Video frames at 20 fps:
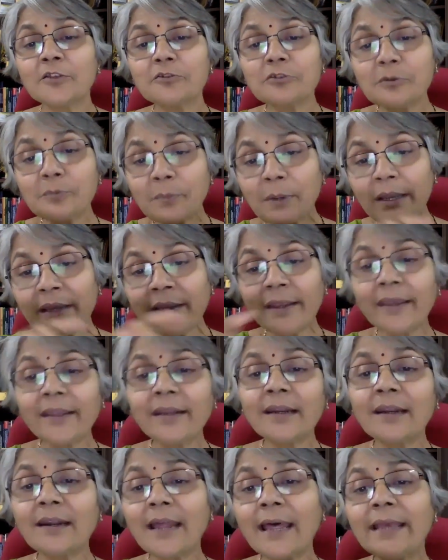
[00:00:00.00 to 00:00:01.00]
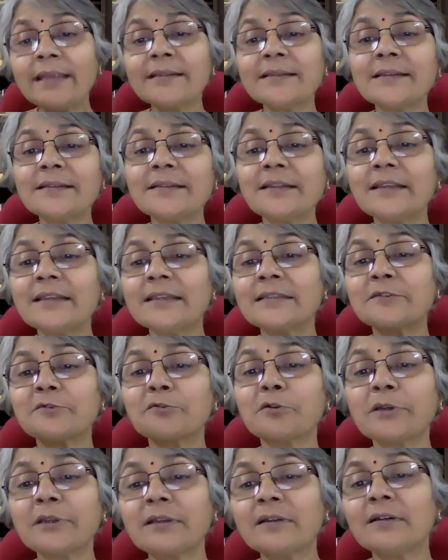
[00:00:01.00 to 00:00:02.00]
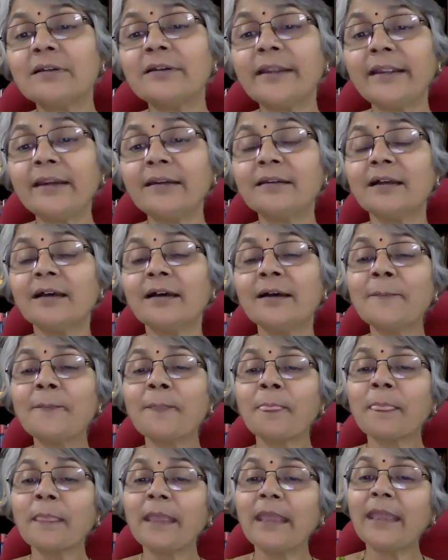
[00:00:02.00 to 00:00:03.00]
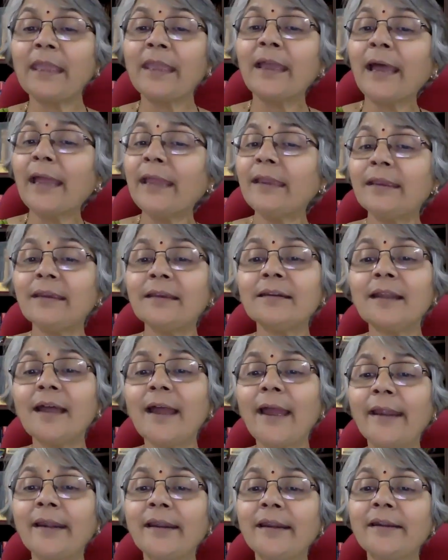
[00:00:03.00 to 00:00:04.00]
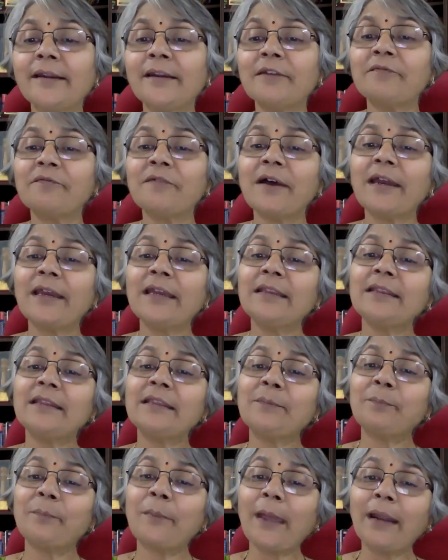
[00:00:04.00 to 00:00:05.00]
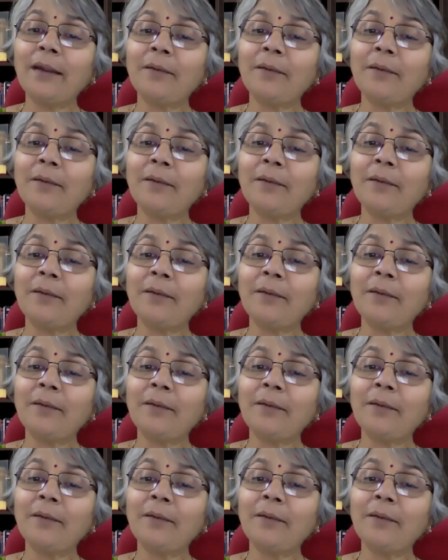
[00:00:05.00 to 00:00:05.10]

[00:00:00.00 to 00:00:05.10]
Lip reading: So by analyzing the historical data, AI can identify the